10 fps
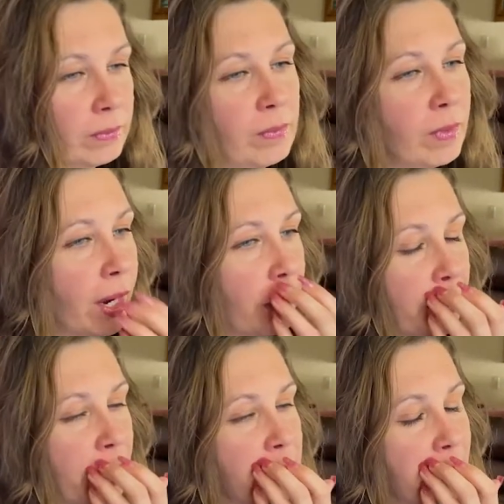there
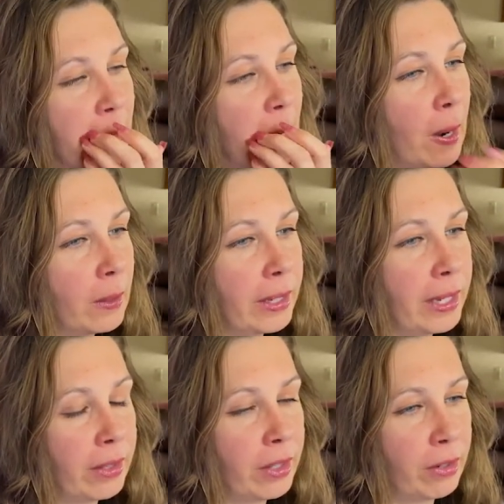because we're
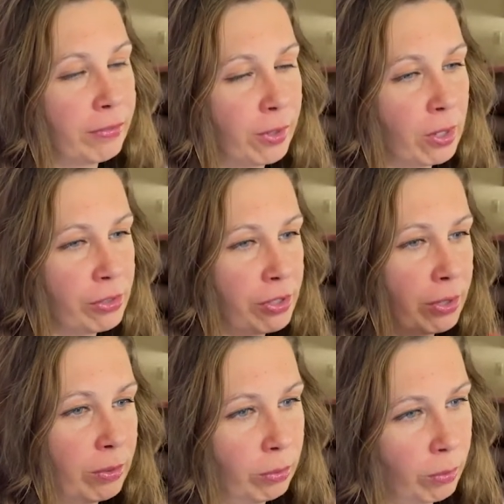calling the
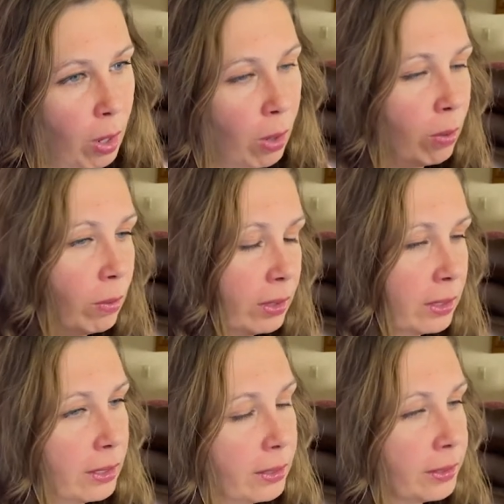first row.
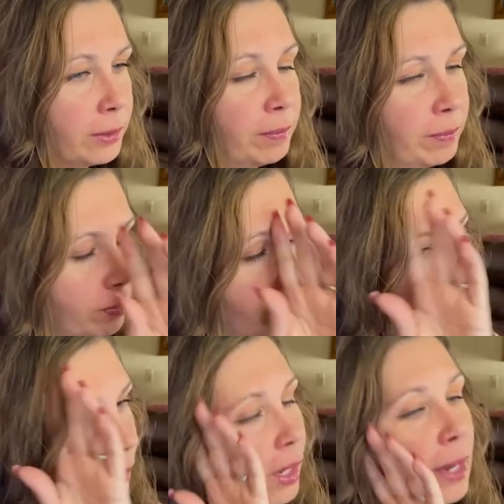
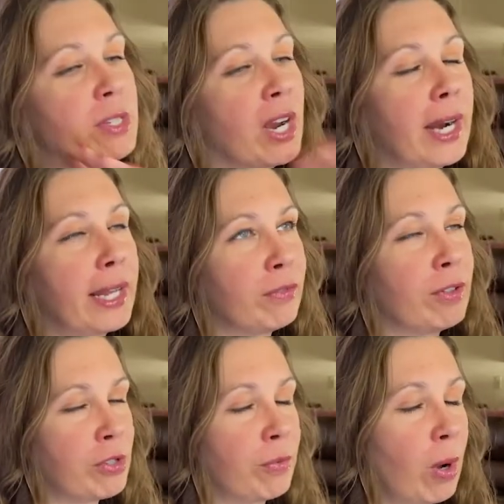I'm sorry, not the
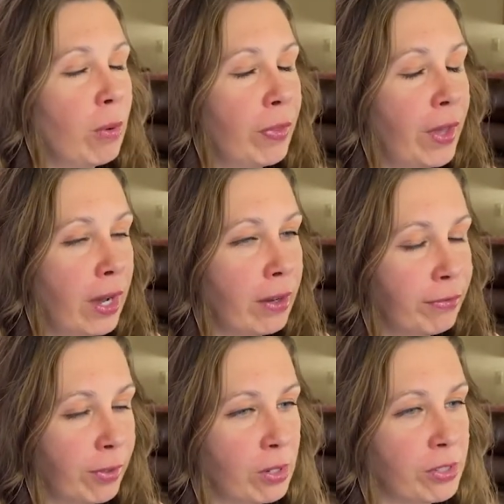first row, the
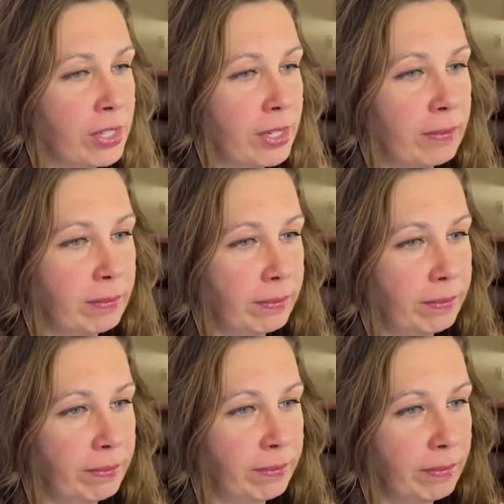first
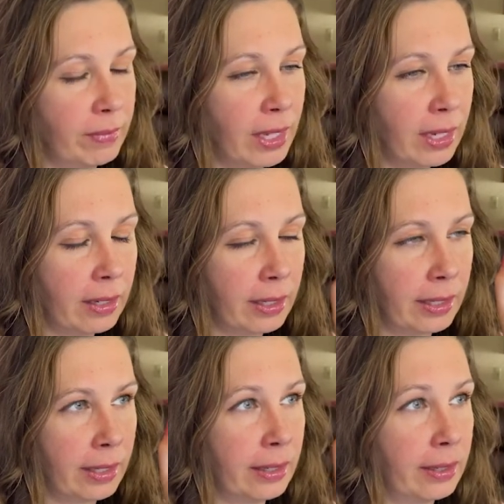
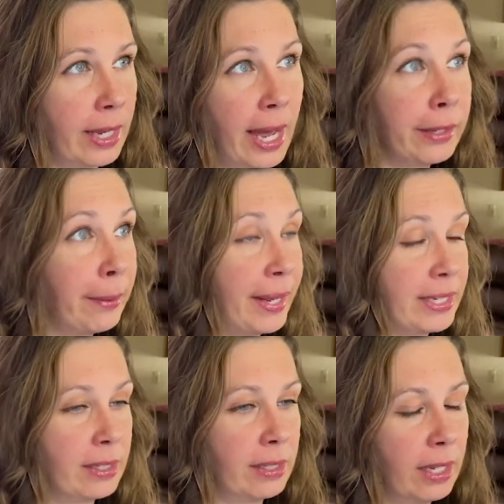
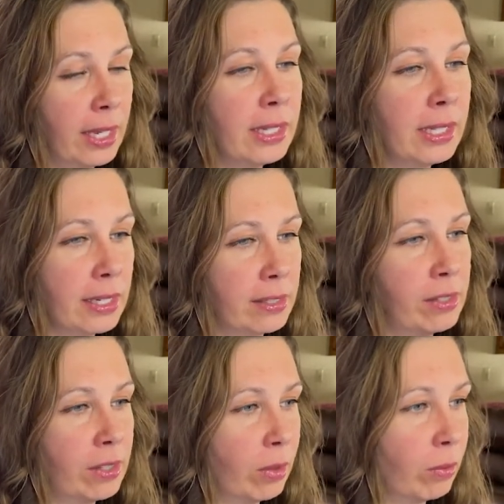element in
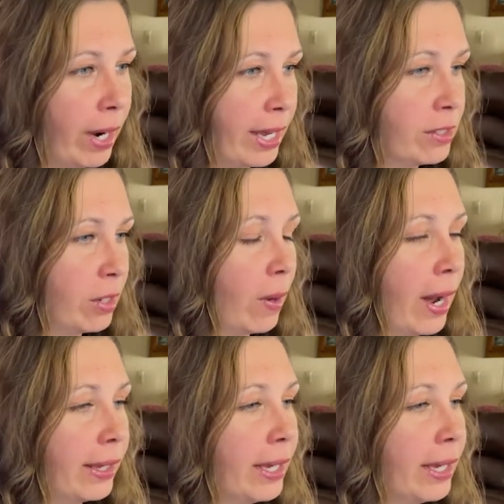this array. So I